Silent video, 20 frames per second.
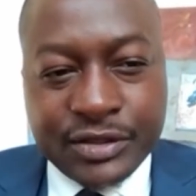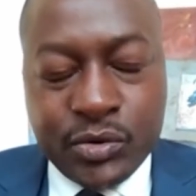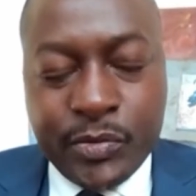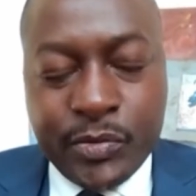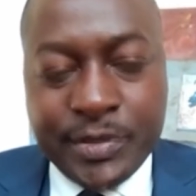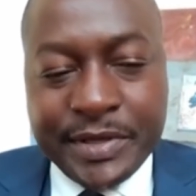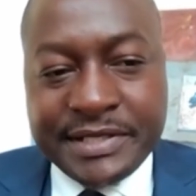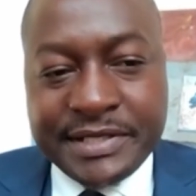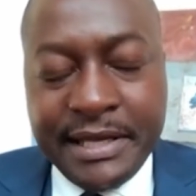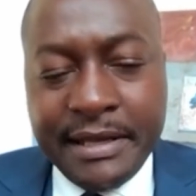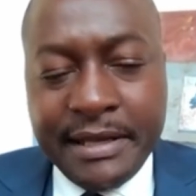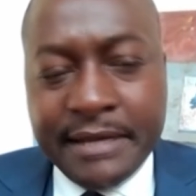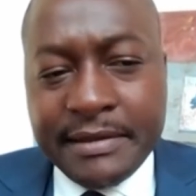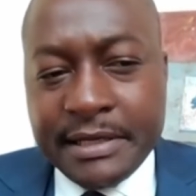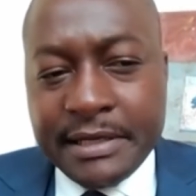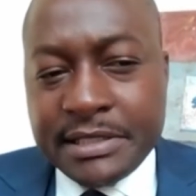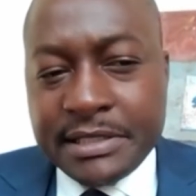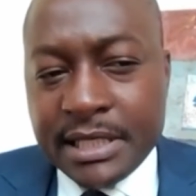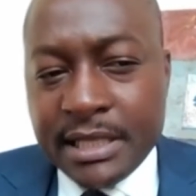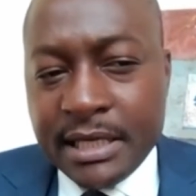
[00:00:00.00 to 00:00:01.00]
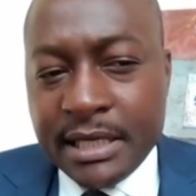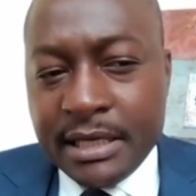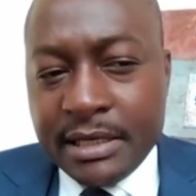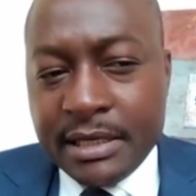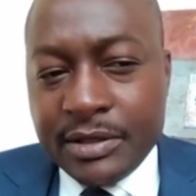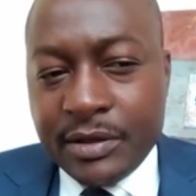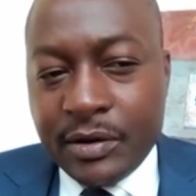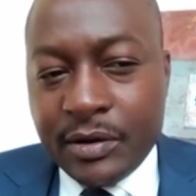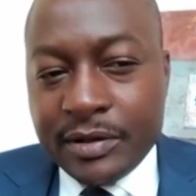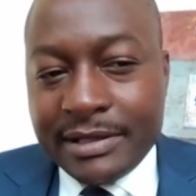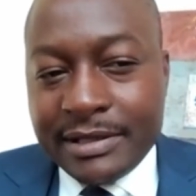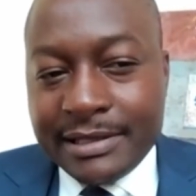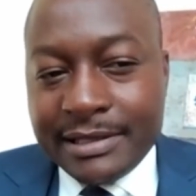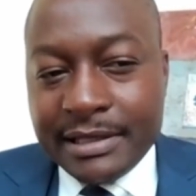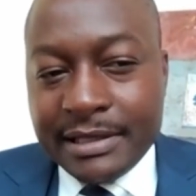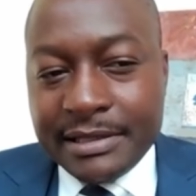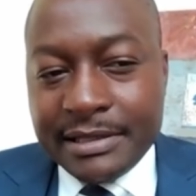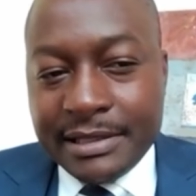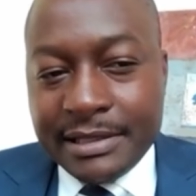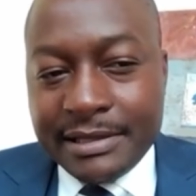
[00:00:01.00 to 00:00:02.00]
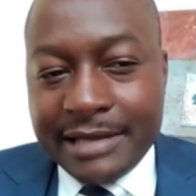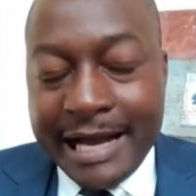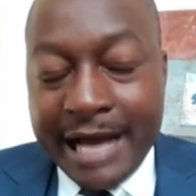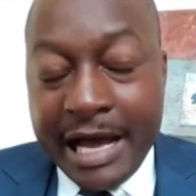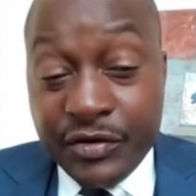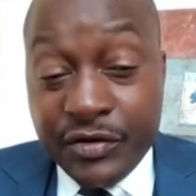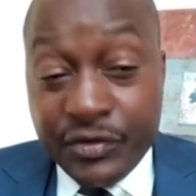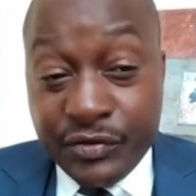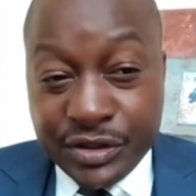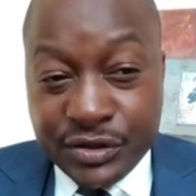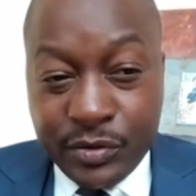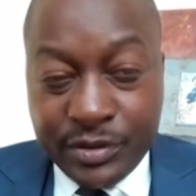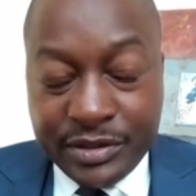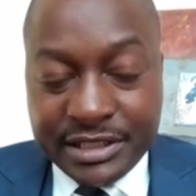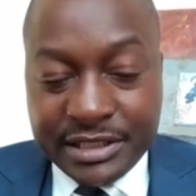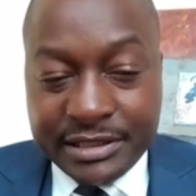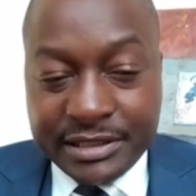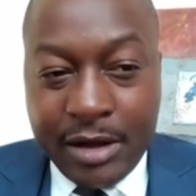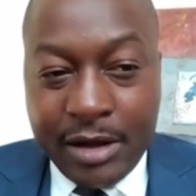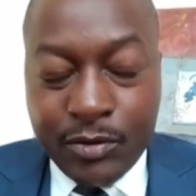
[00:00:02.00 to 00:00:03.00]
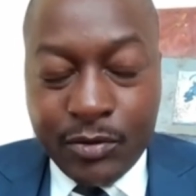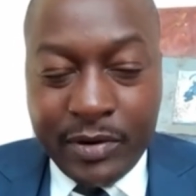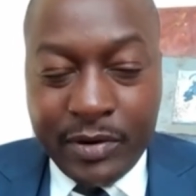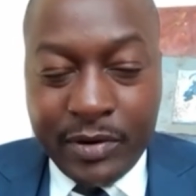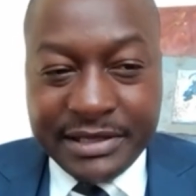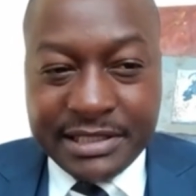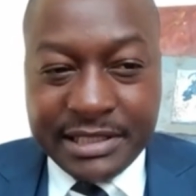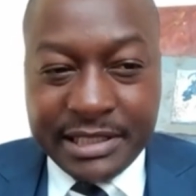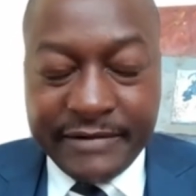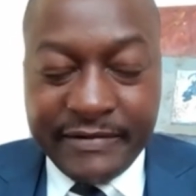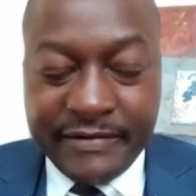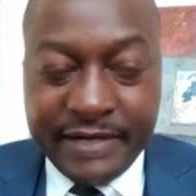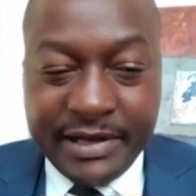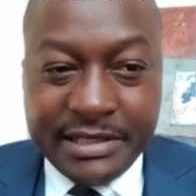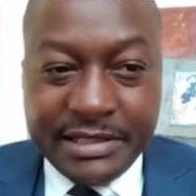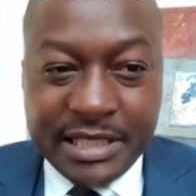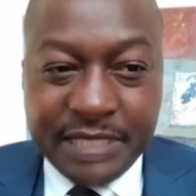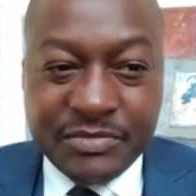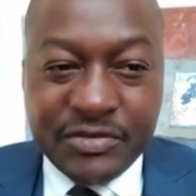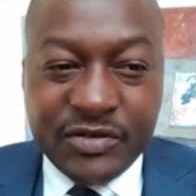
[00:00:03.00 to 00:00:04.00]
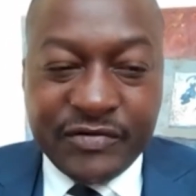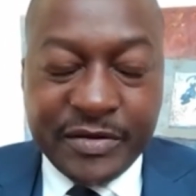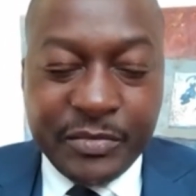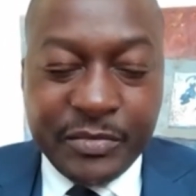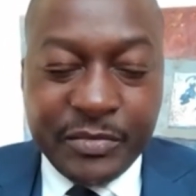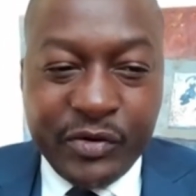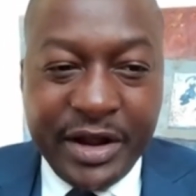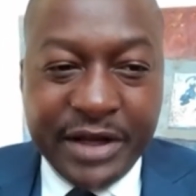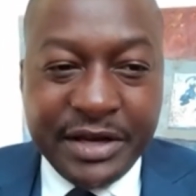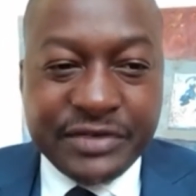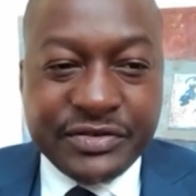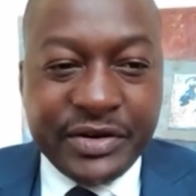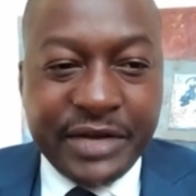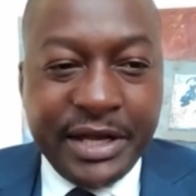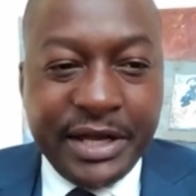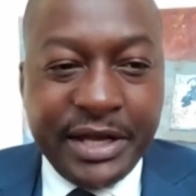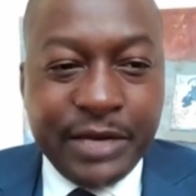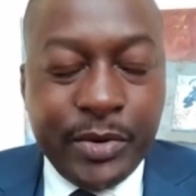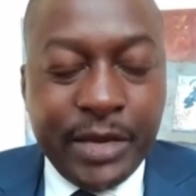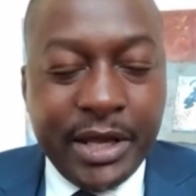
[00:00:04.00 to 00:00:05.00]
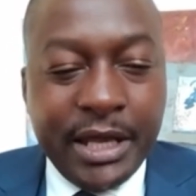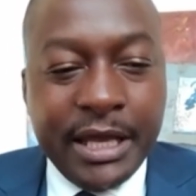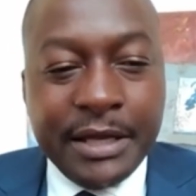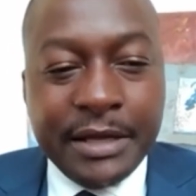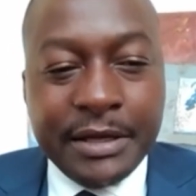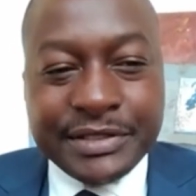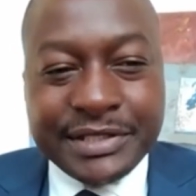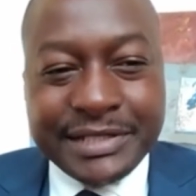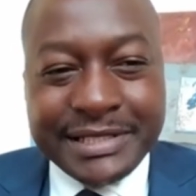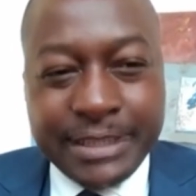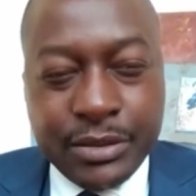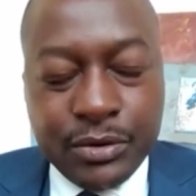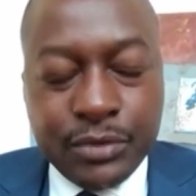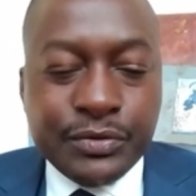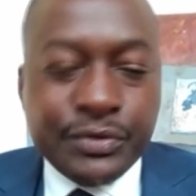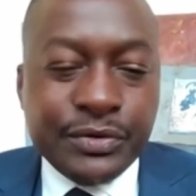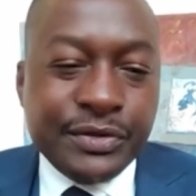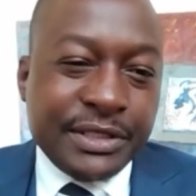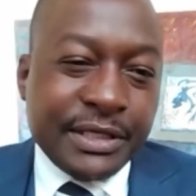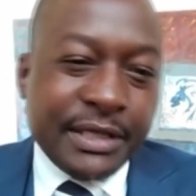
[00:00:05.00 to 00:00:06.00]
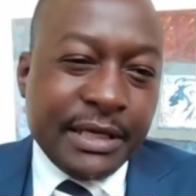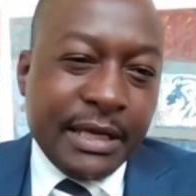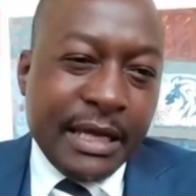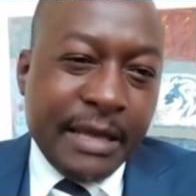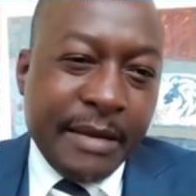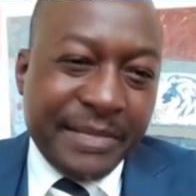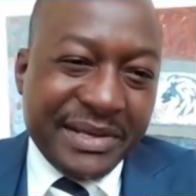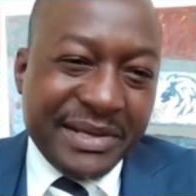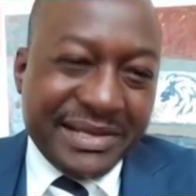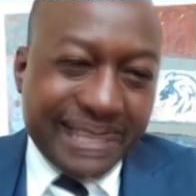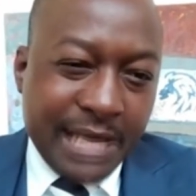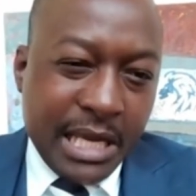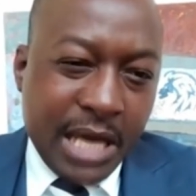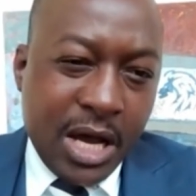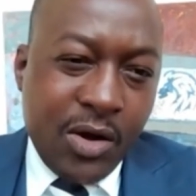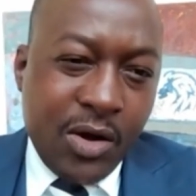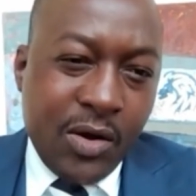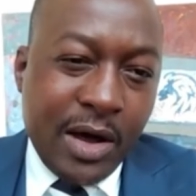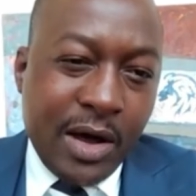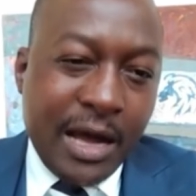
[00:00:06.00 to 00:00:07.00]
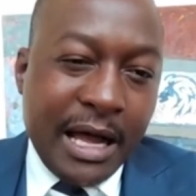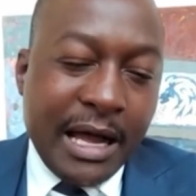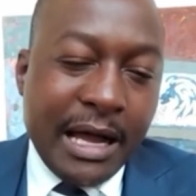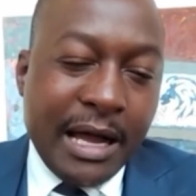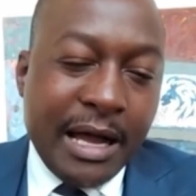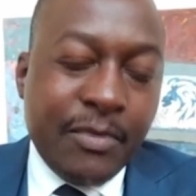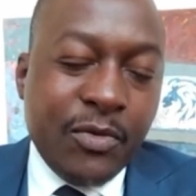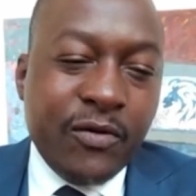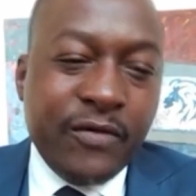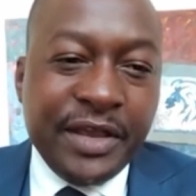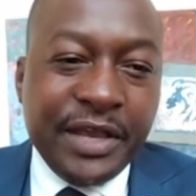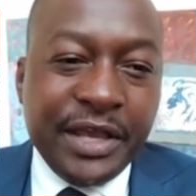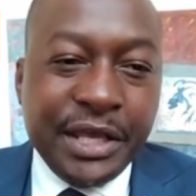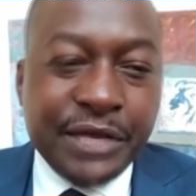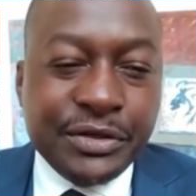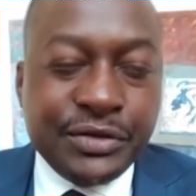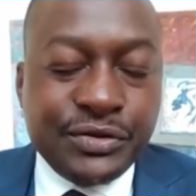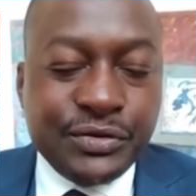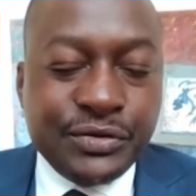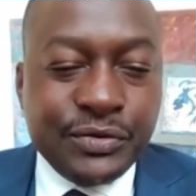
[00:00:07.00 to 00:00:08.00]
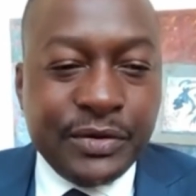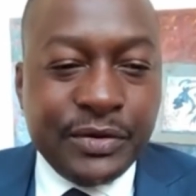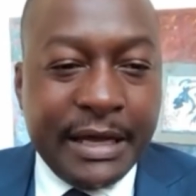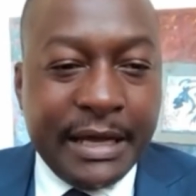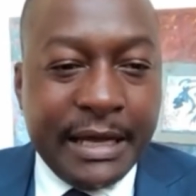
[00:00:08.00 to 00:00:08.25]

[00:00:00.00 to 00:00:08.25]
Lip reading: So we're seeing that the country is losing out quite significantly in terms of the brain drain, where skilled personnel are moving into